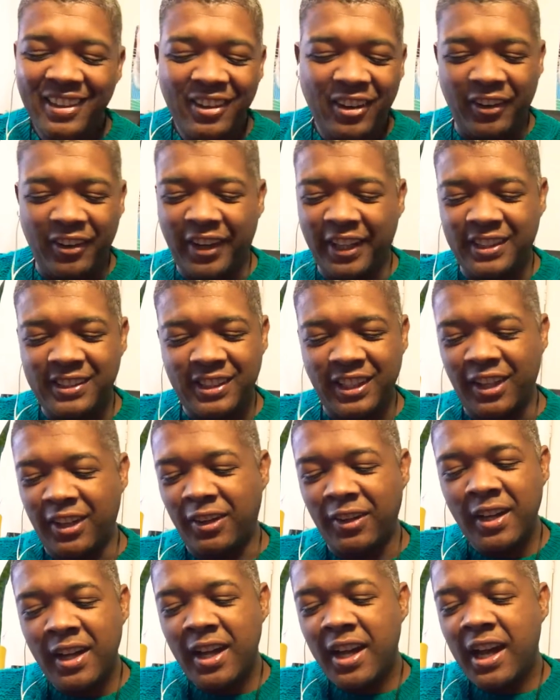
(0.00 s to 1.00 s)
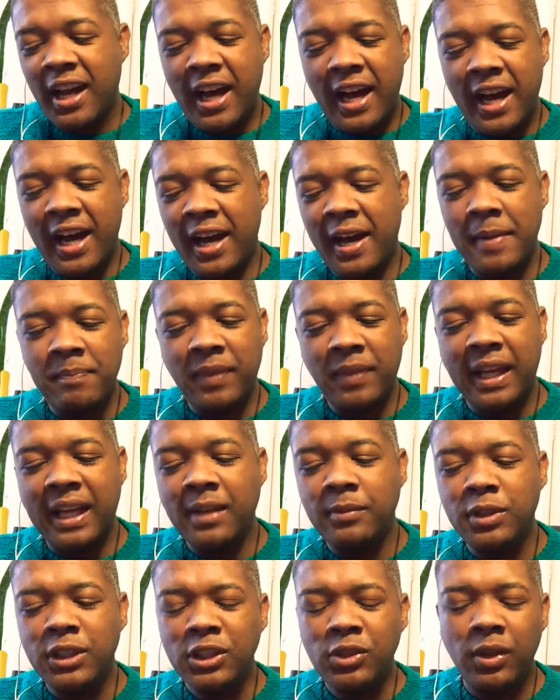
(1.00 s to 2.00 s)
All right, so, and
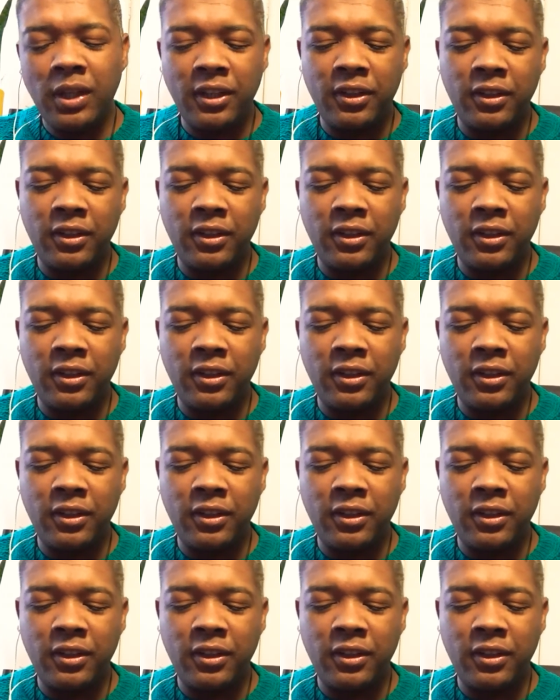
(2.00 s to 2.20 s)
I'm just really